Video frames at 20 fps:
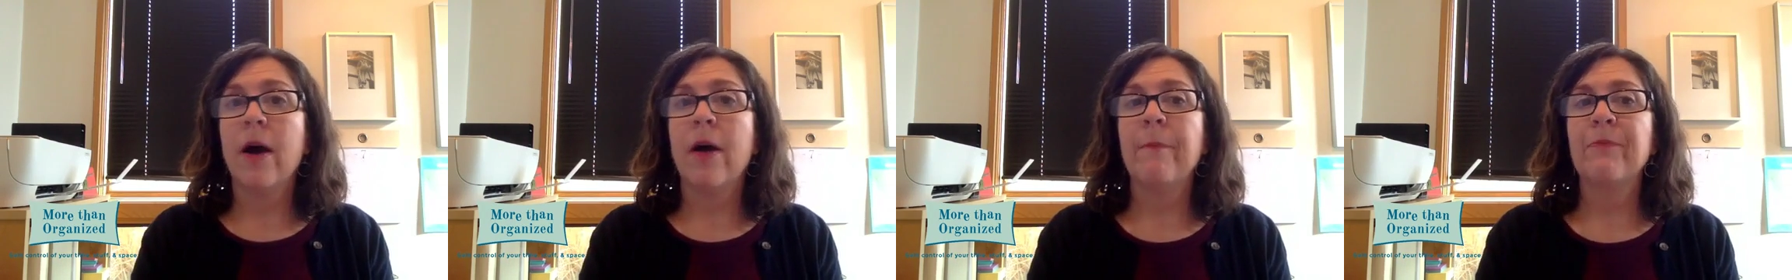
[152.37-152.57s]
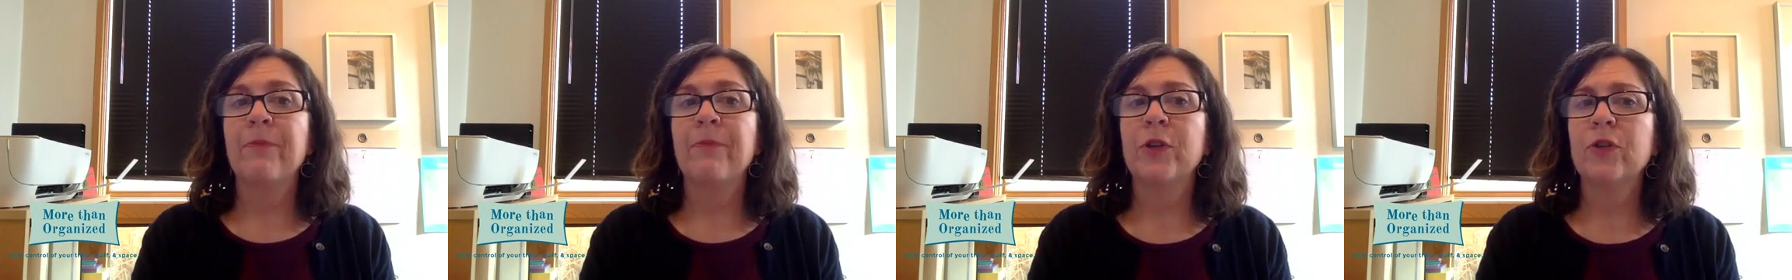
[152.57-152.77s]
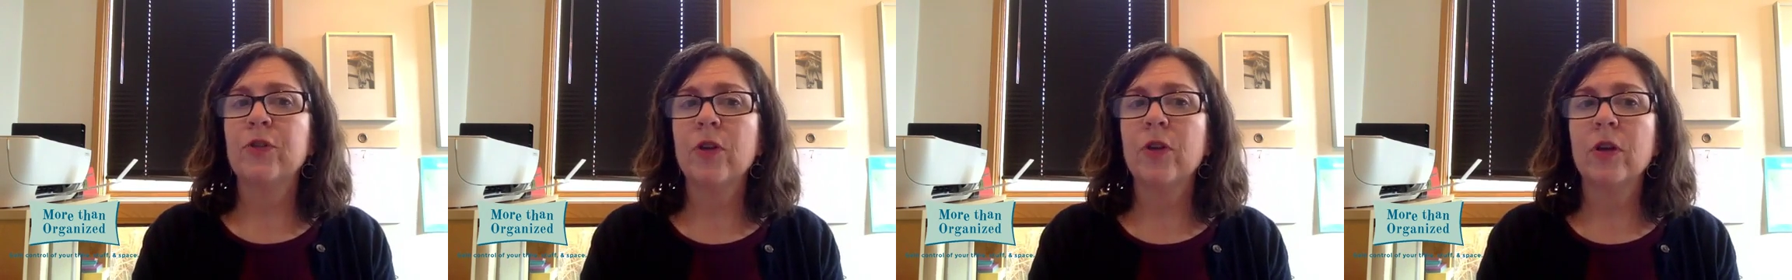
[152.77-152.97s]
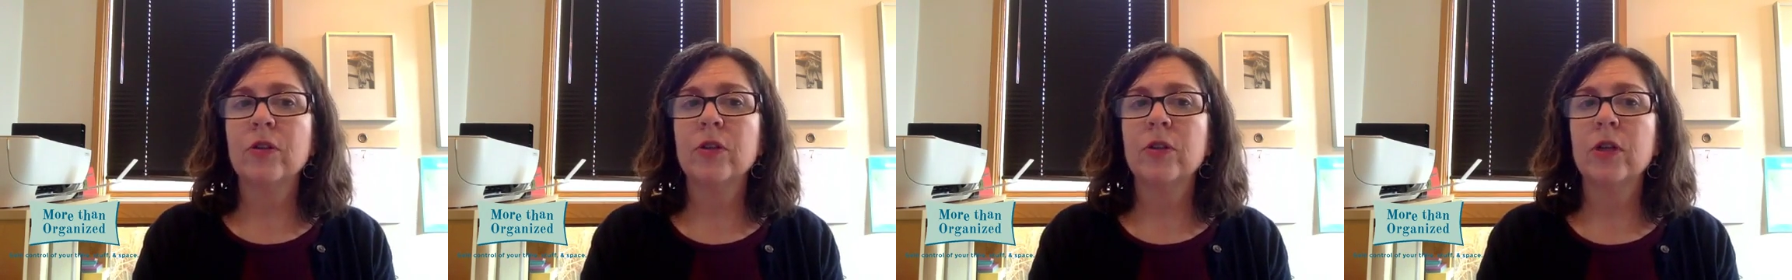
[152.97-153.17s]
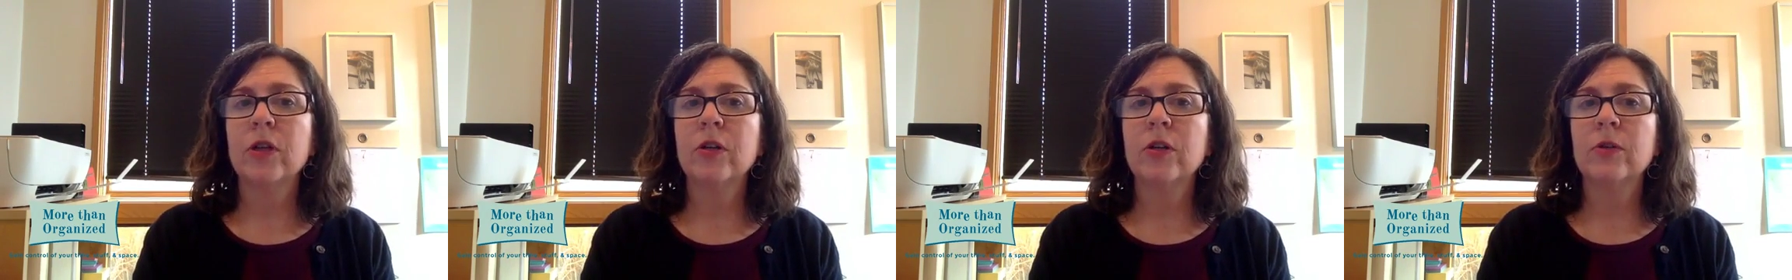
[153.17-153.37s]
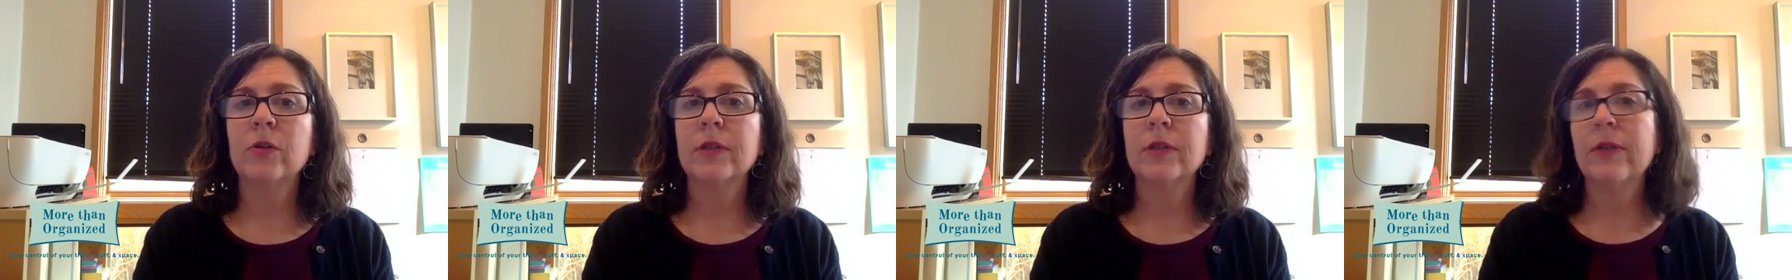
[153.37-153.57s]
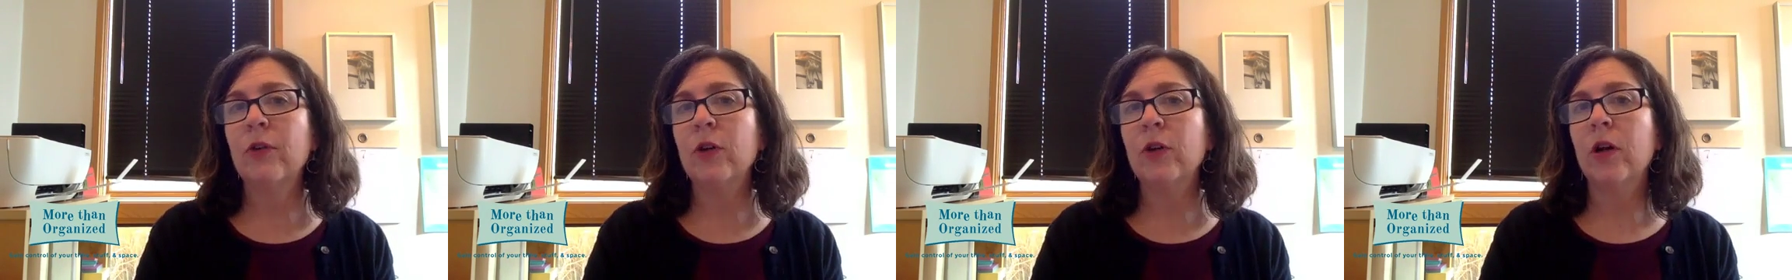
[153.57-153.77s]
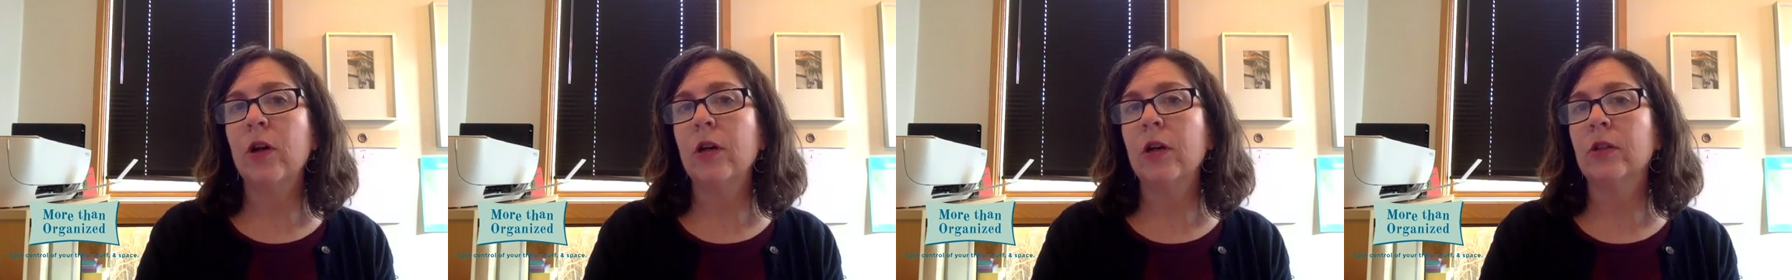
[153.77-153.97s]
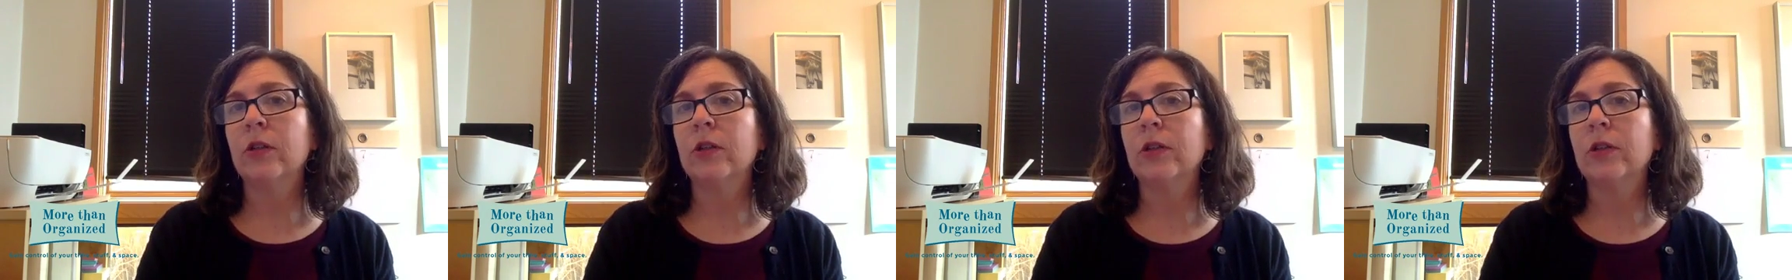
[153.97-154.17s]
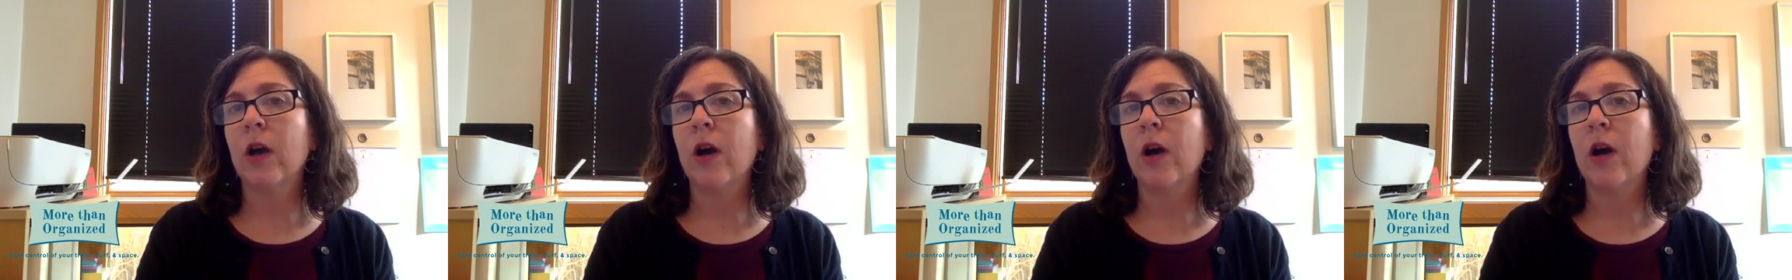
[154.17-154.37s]
There's also several
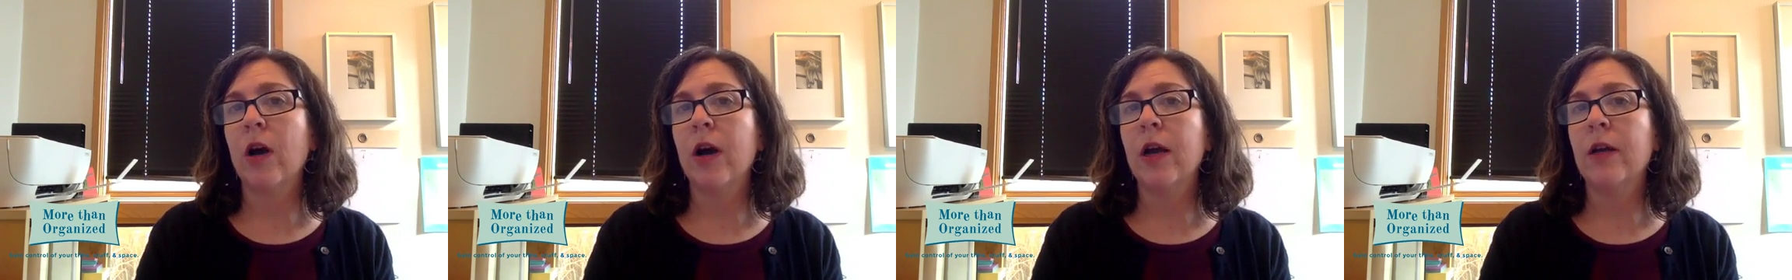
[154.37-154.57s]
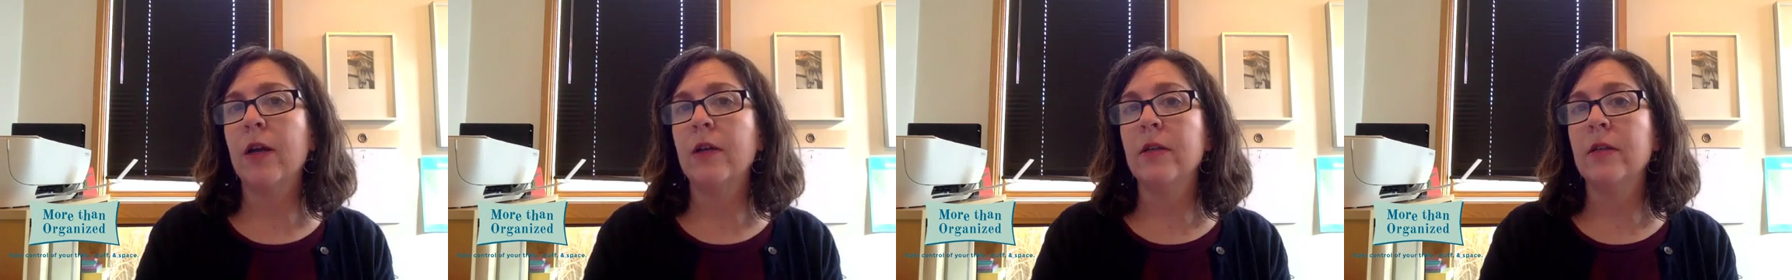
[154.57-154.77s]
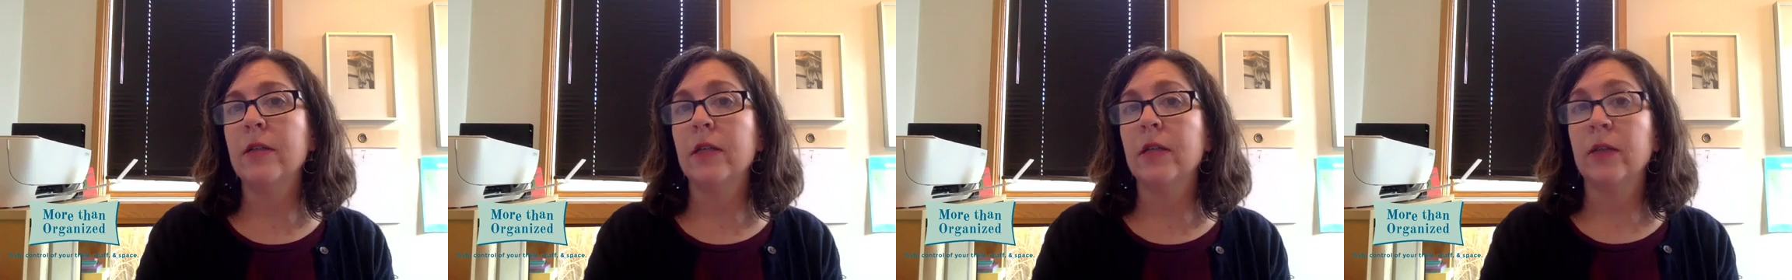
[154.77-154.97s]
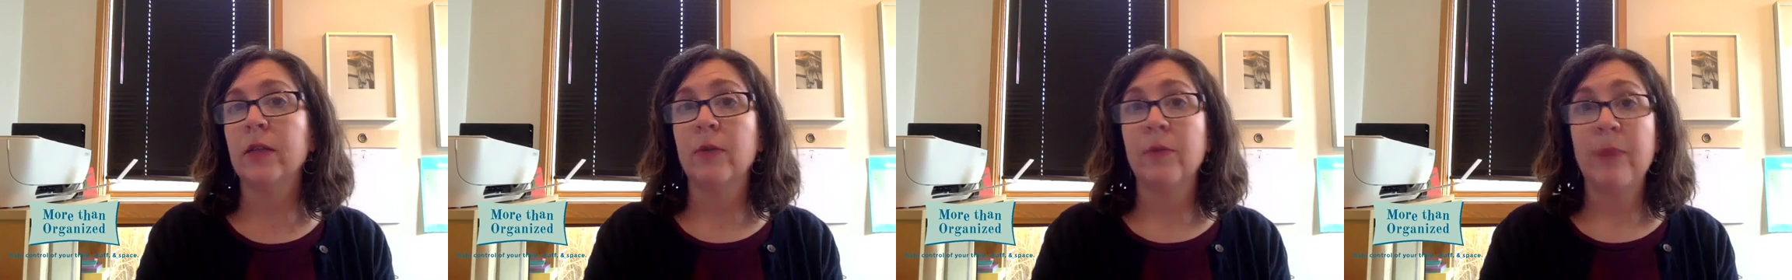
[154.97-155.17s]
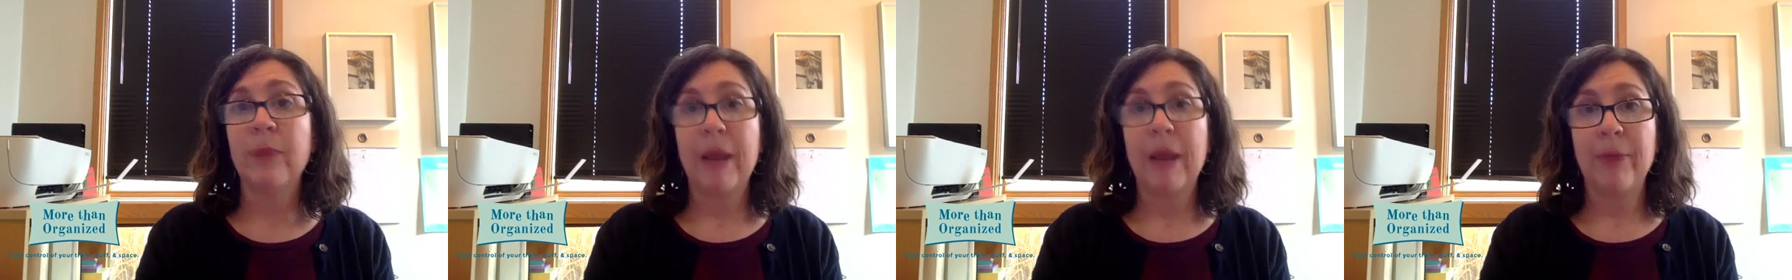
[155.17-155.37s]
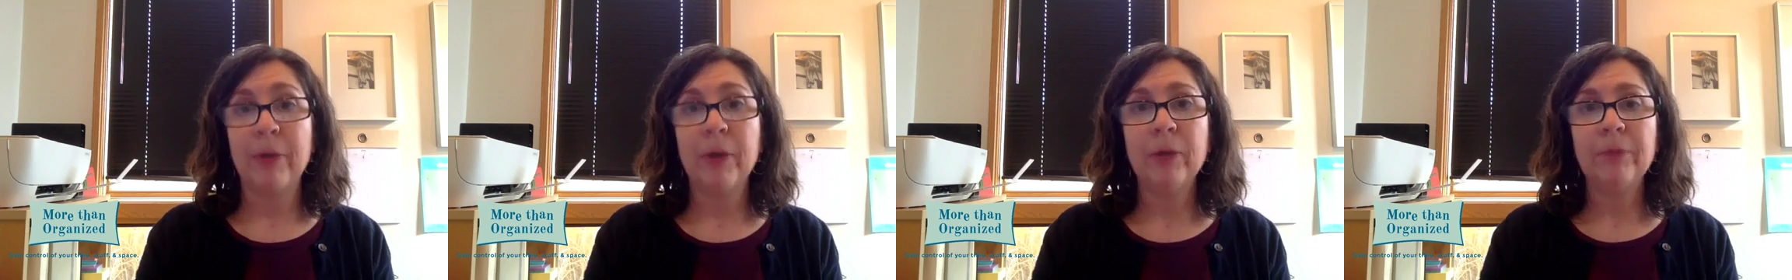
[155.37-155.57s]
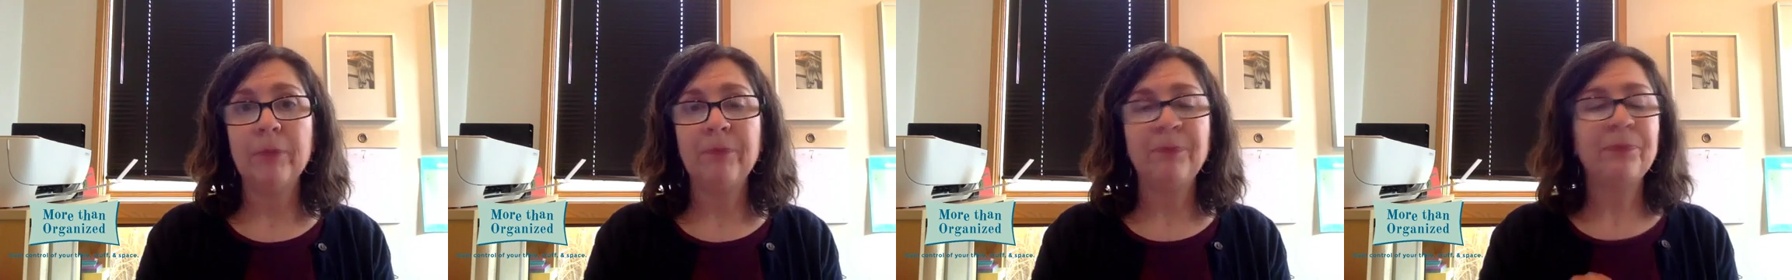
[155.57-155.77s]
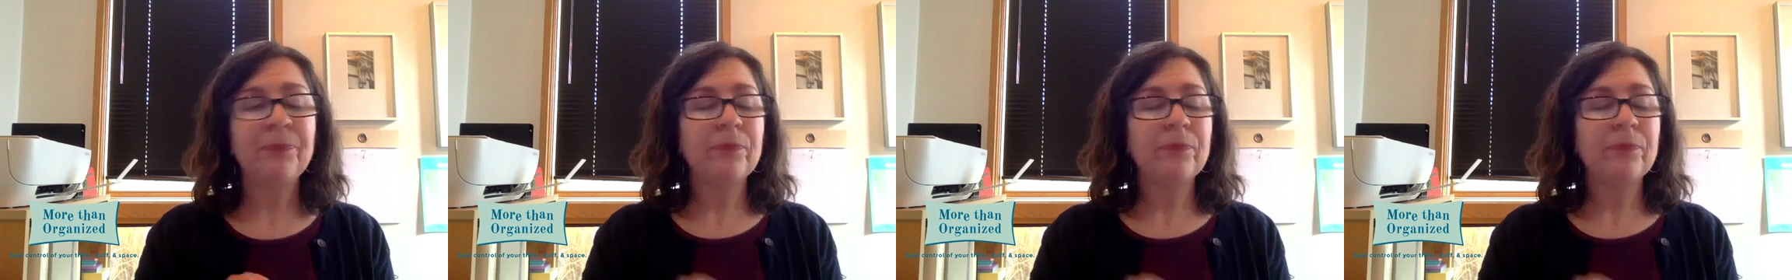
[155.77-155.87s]
articles on dealing with paper